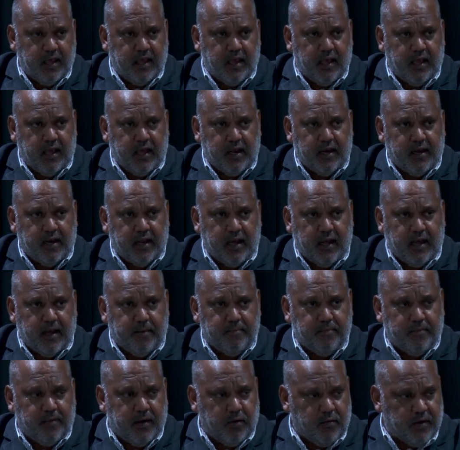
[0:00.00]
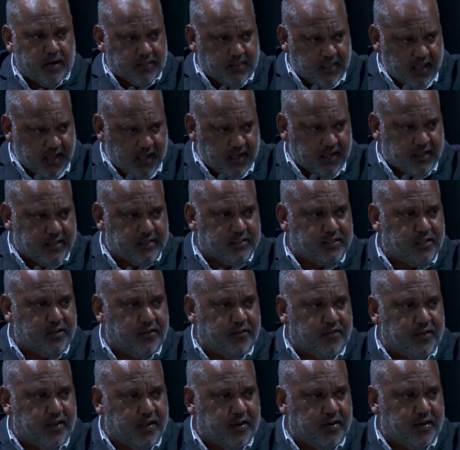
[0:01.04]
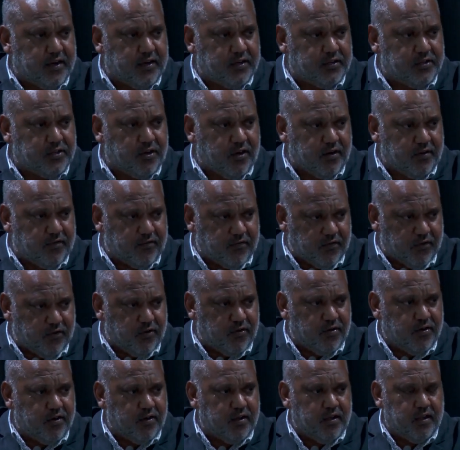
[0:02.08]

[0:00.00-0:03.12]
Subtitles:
And I want to thank Sylvia and John for